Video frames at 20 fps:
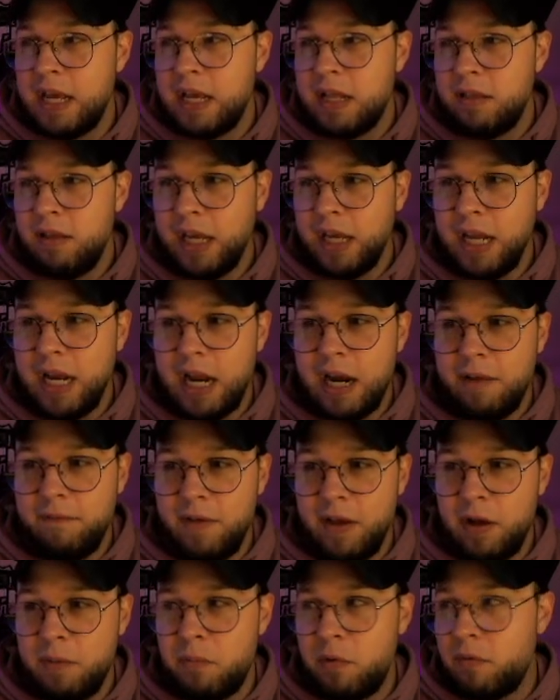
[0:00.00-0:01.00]
Looking at
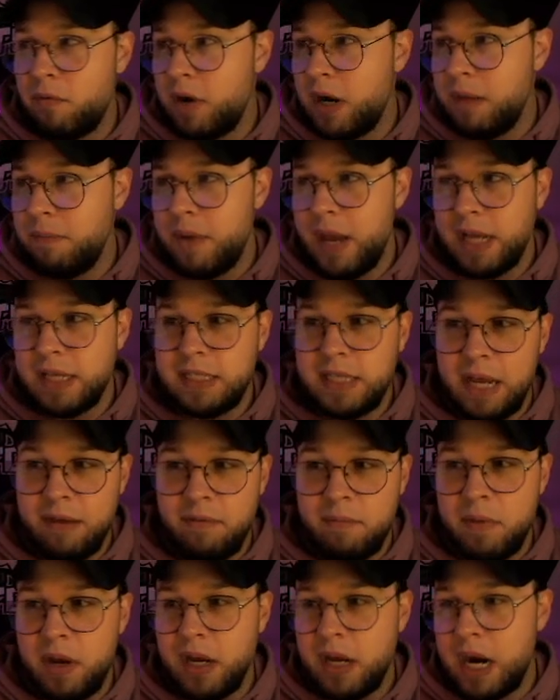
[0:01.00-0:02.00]
available running backs, David
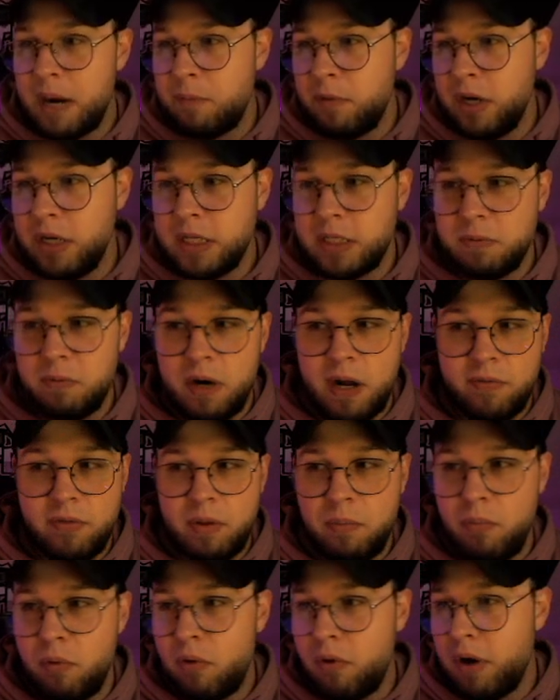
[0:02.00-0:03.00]
Montgomery just went off the
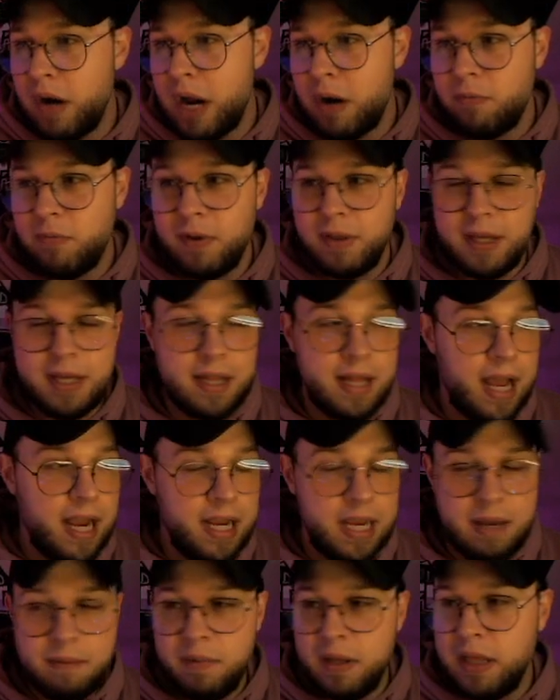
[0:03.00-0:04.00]
board. I really
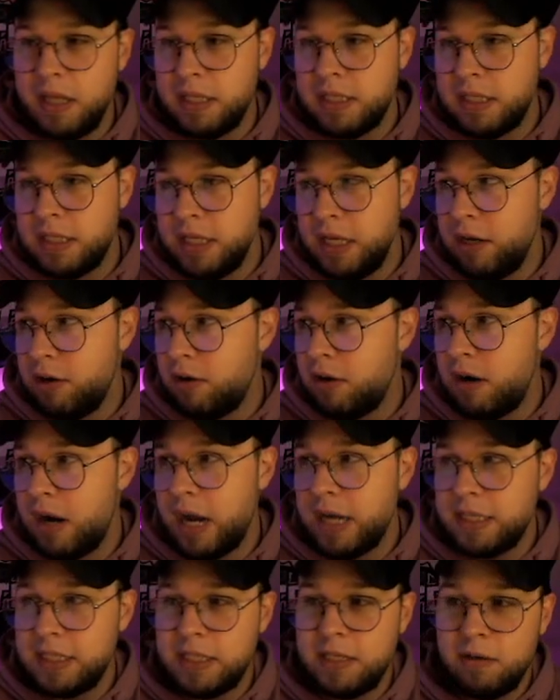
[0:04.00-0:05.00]
like him in this tier.
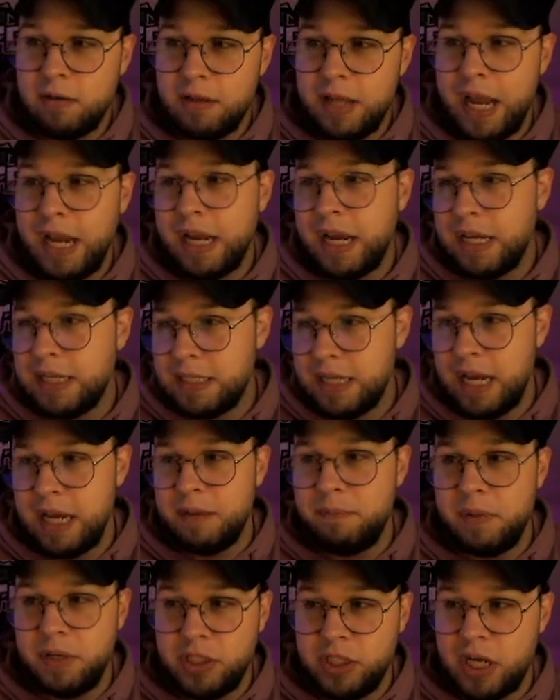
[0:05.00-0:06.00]
I still like Isaiah
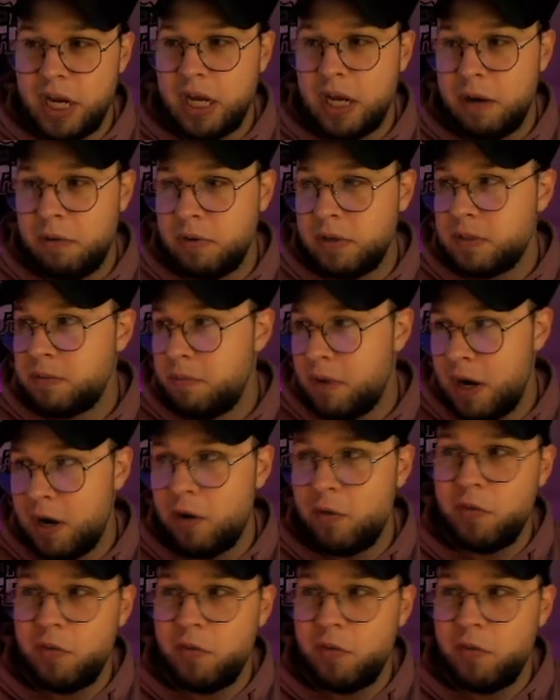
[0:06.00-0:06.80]
Pacheco as well.